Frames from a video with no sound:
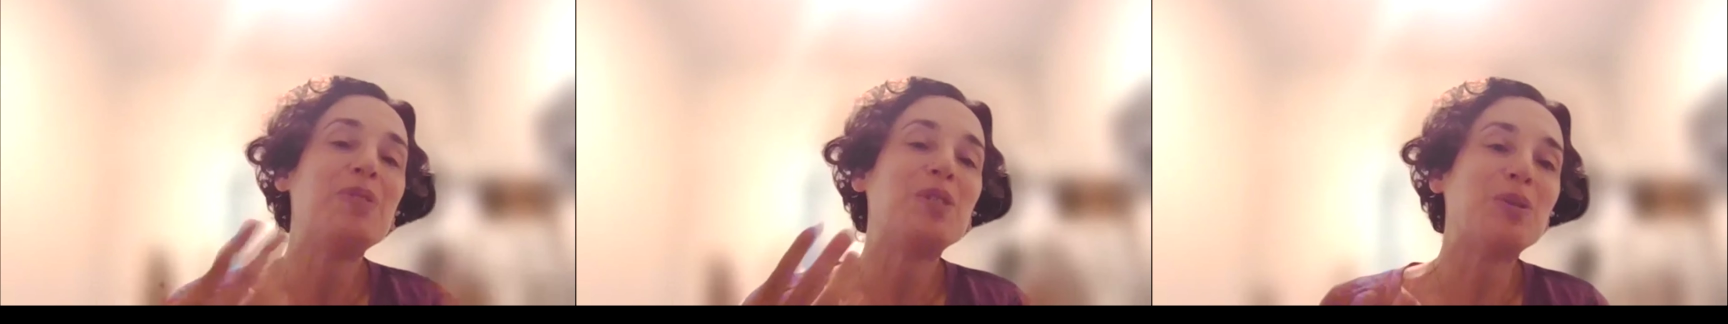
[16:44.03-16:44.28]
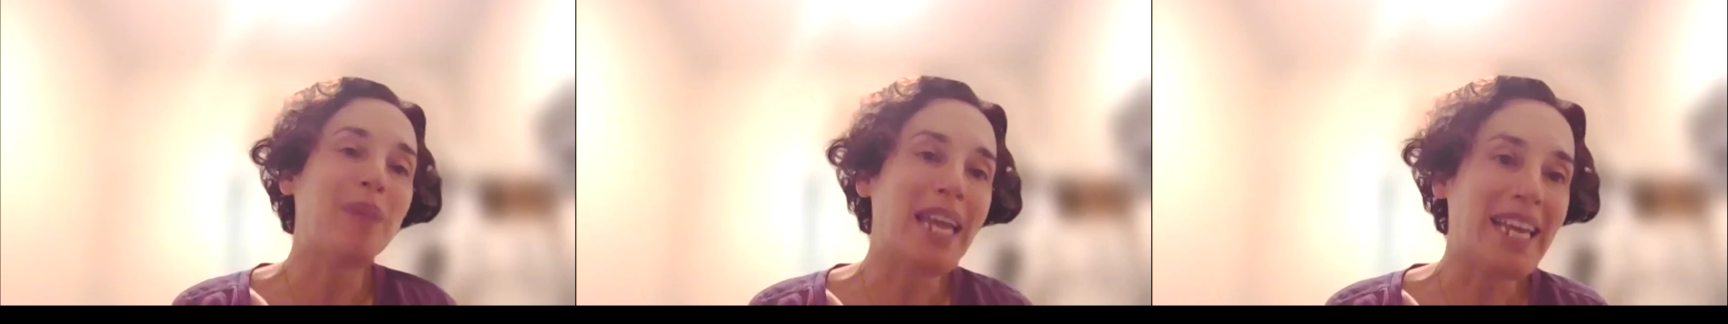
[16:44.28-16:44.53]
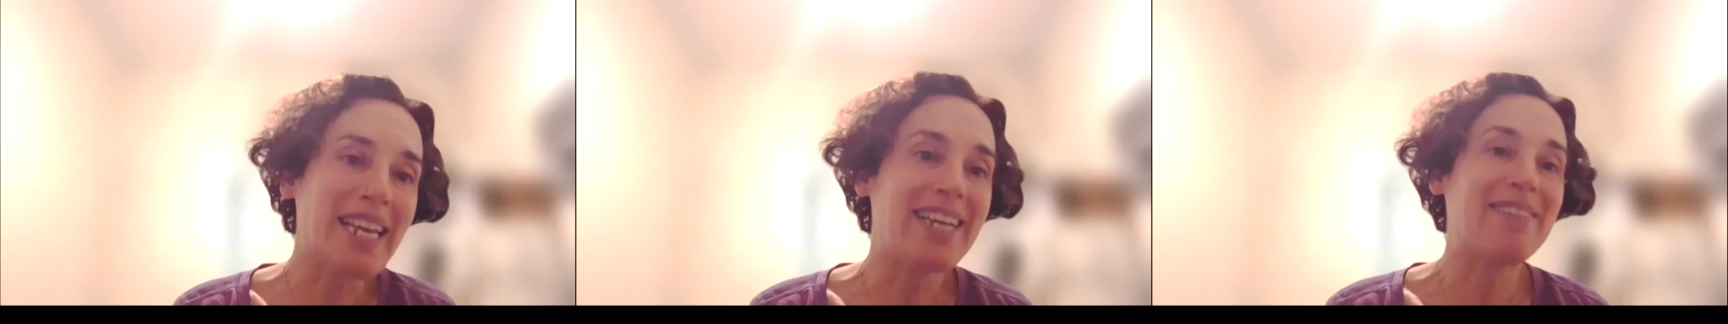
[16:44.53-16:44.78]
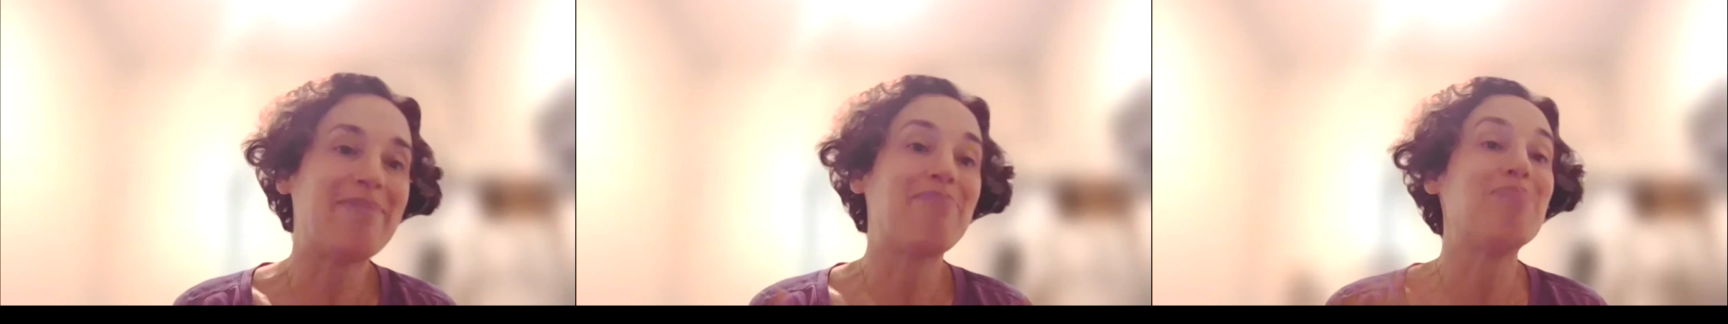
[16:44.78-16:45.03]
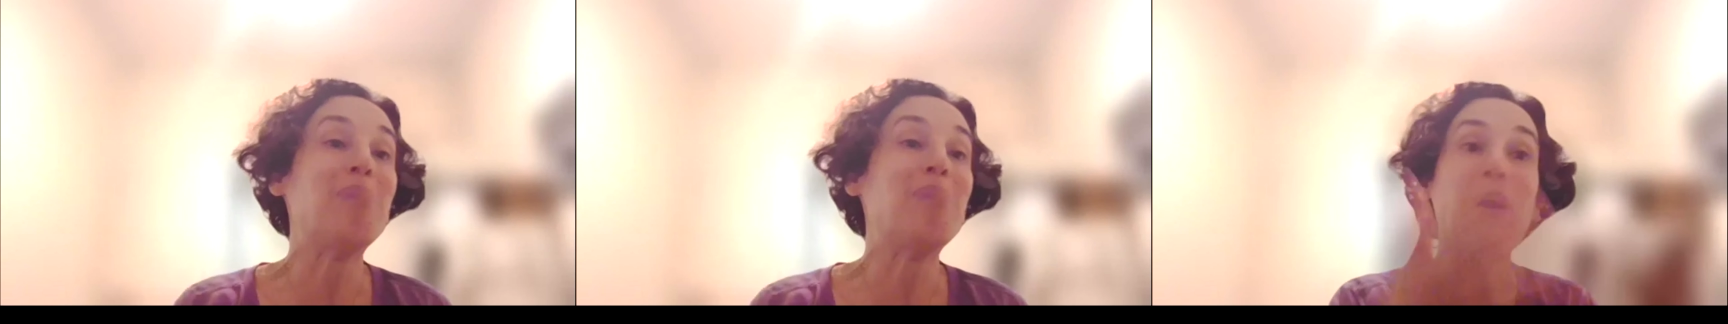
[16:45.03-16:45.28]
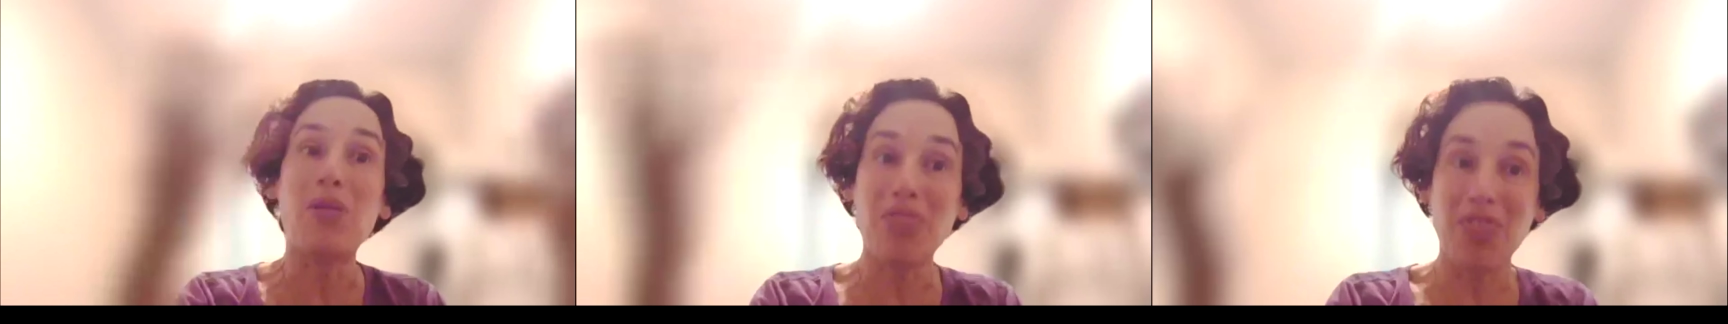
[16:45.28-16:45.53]
to make
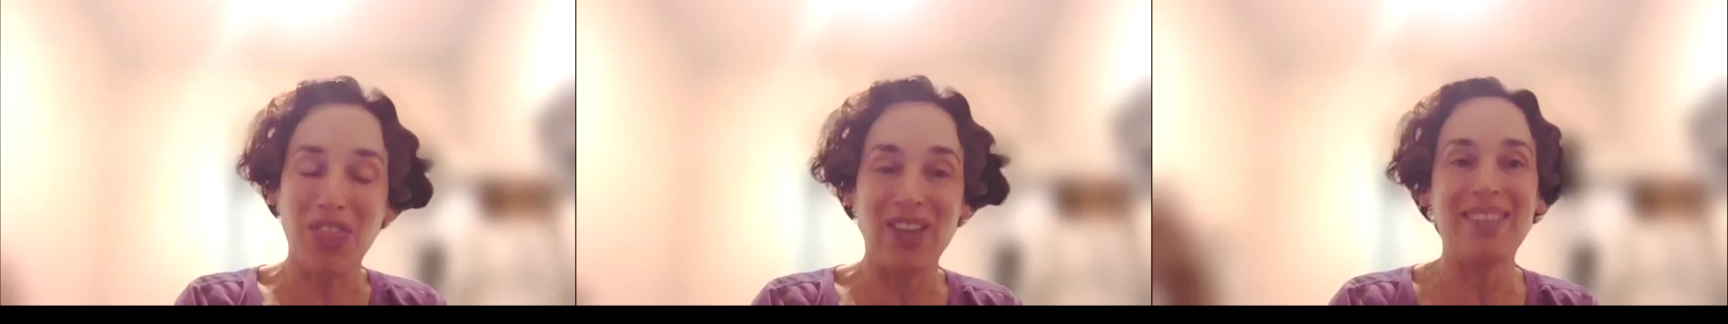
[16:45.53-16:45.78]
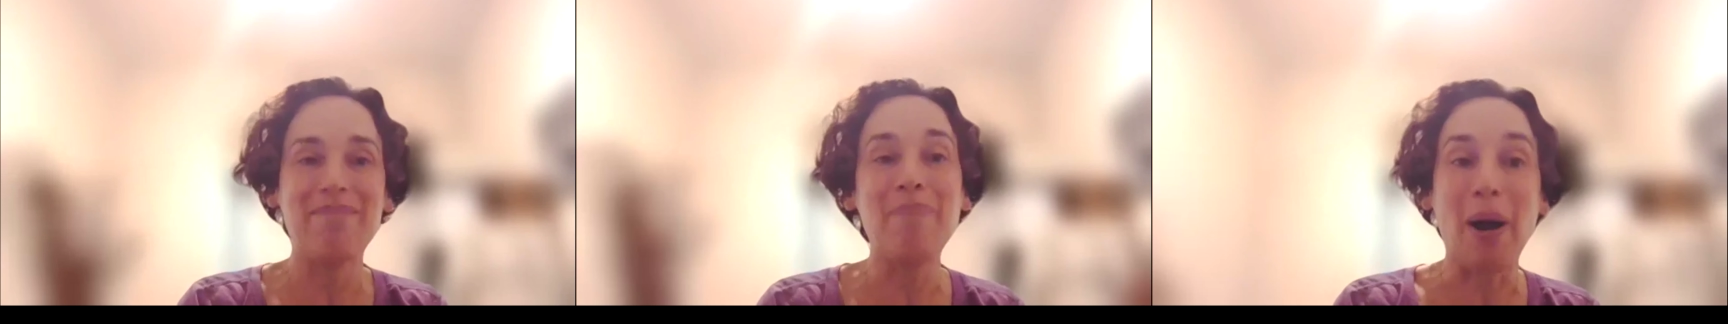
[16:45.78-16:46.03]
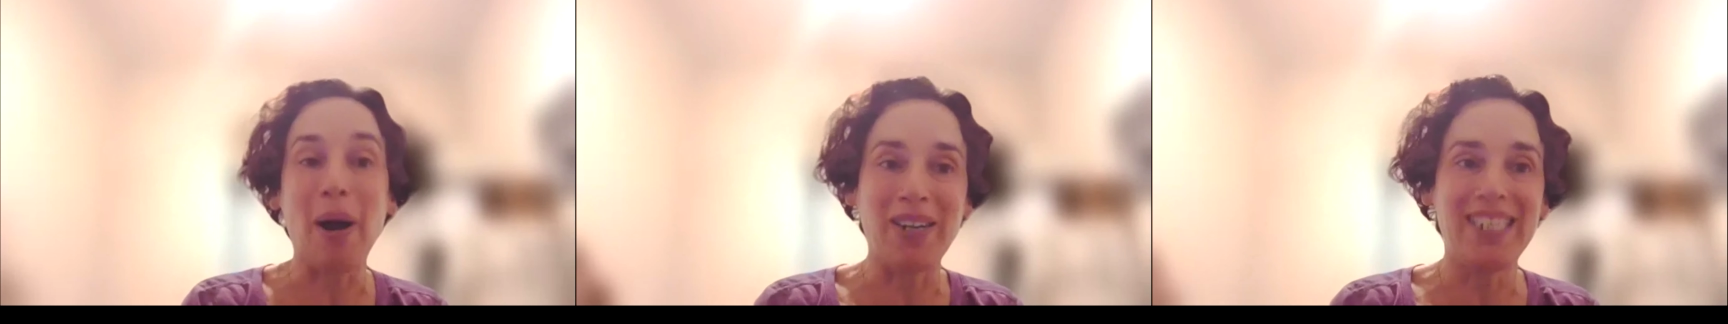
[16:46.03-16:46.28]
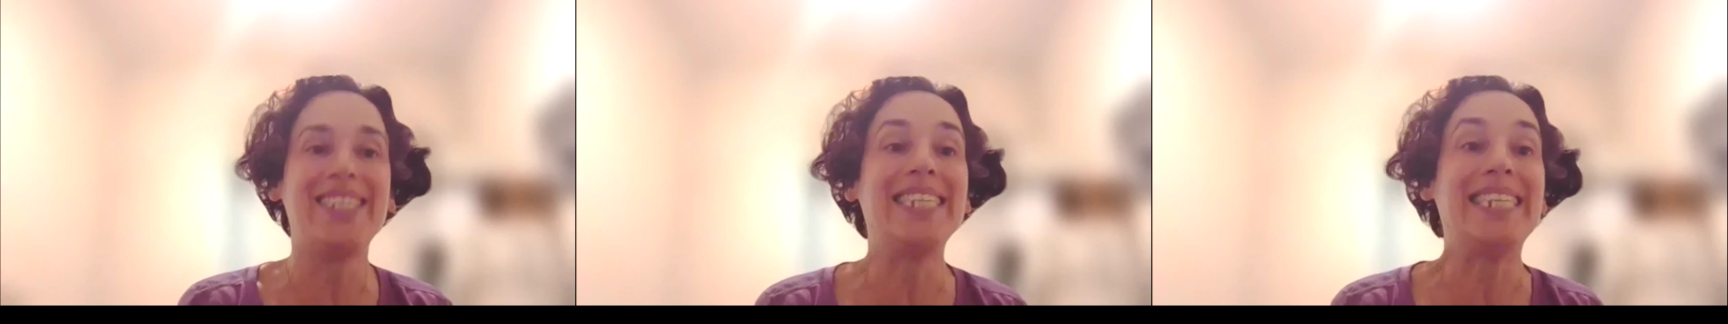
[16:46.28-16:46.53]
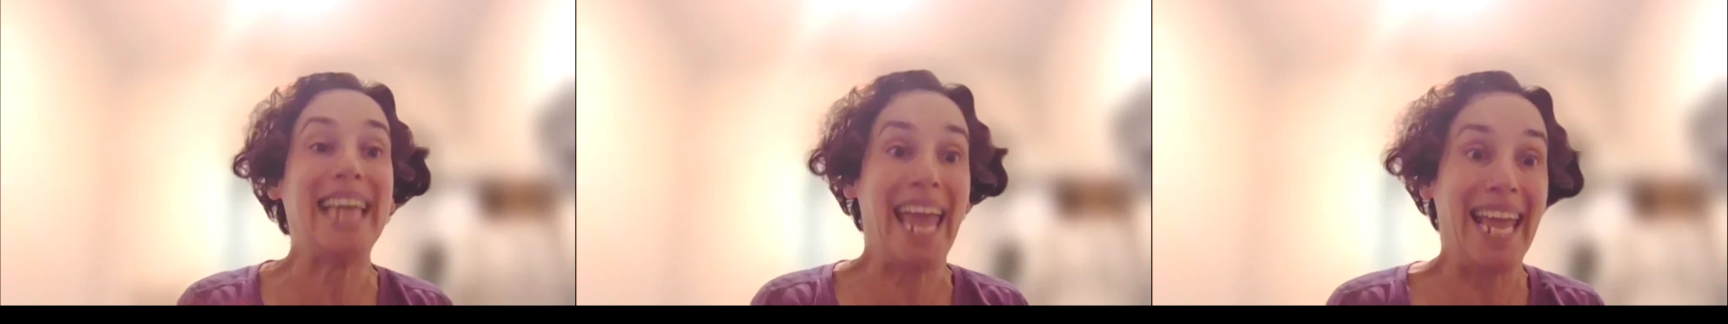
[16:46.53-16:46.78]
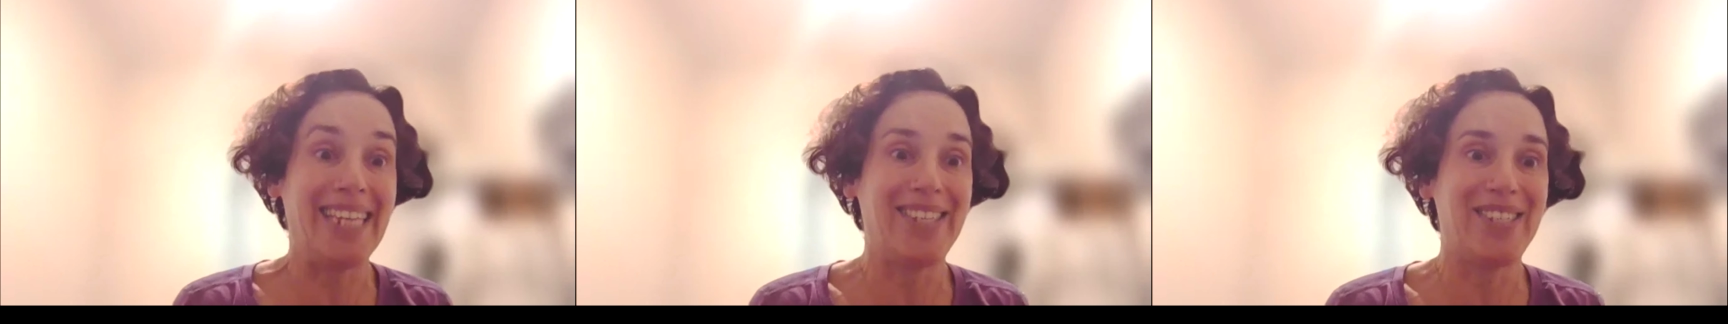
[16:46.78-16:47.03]
both parties
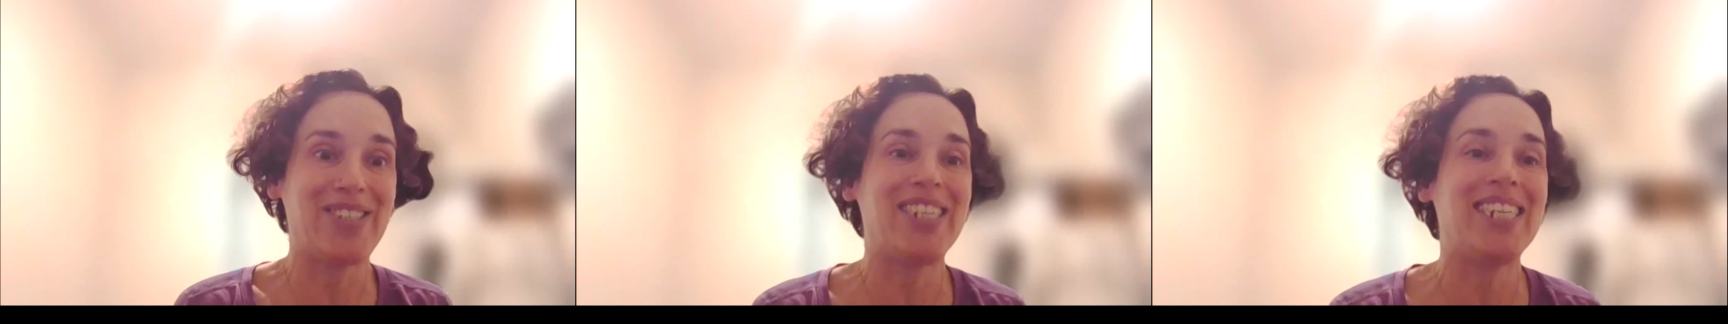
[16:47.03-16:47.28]
engaged